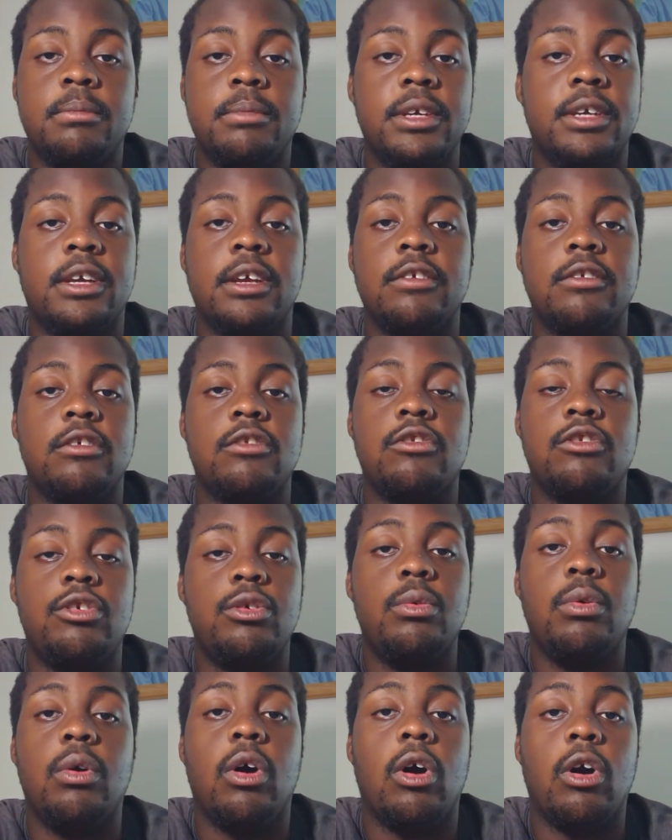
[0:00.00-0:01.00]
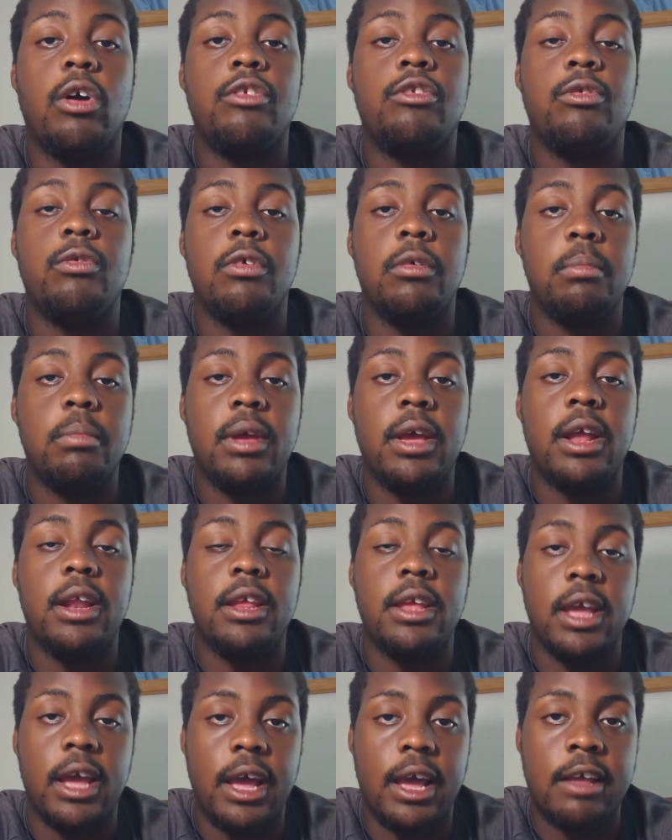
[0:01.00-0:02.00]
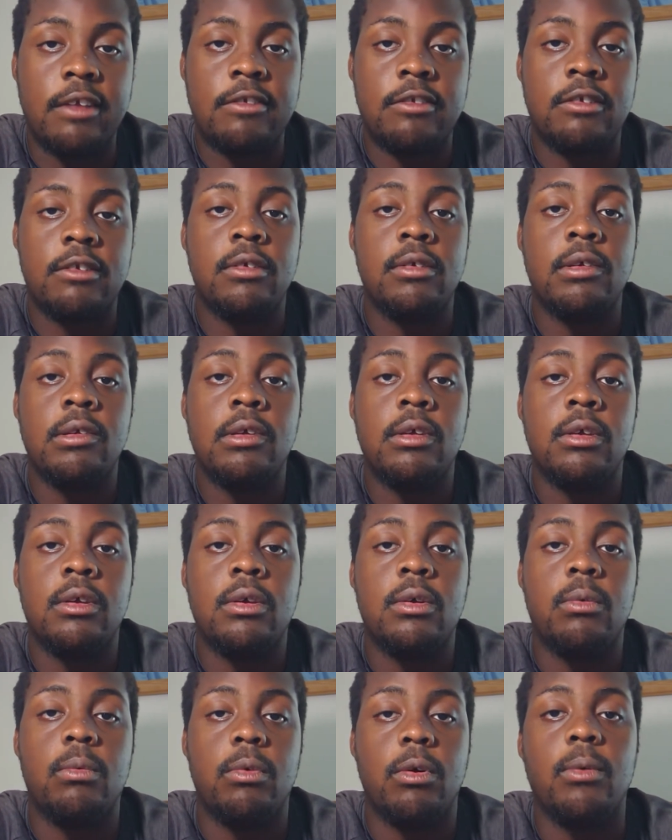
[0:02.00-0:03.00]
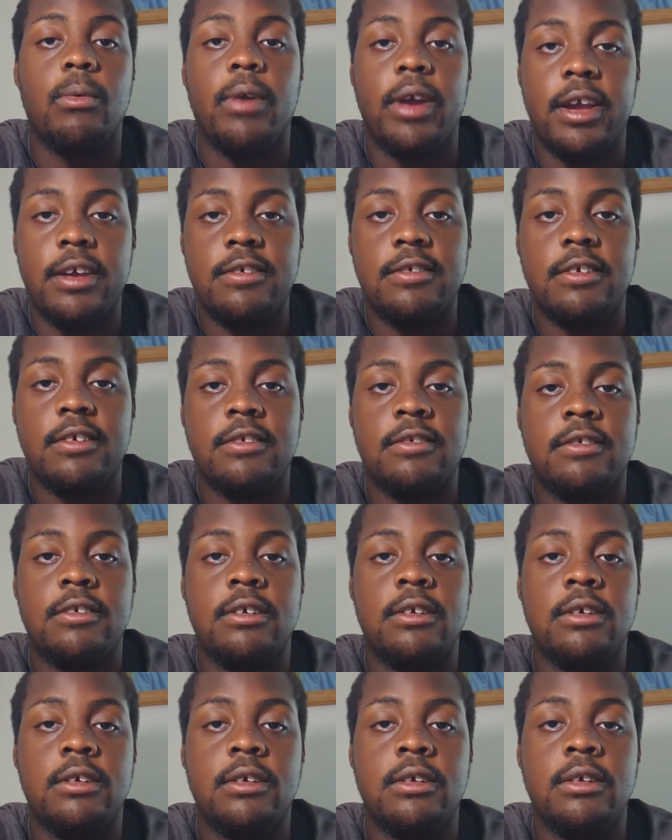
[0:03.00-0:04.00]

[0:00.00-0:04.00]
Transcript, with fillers: because it's too hard to admit, yes, we're racist.